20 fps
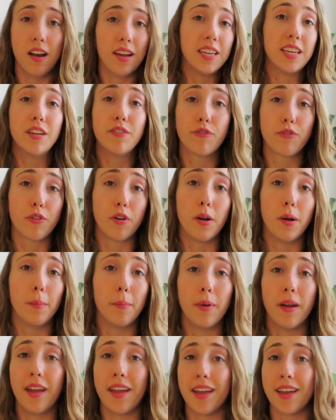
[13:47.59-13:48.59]

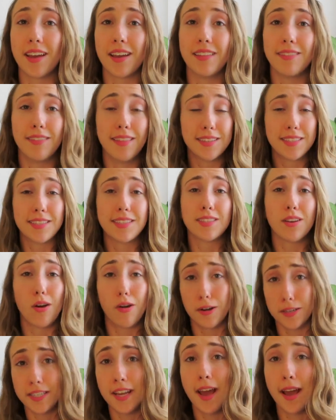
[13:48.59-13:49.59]
Ephraim and this is
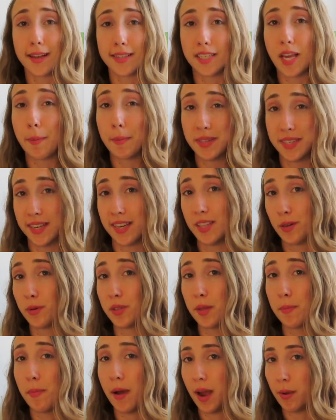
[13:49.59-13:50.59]
our text coming together
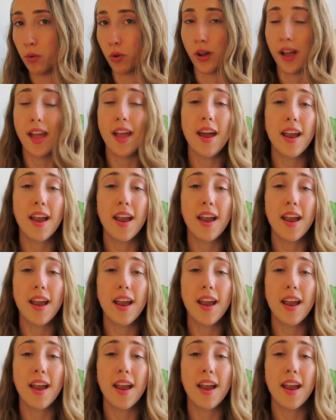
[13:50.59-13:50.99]
with the Bible.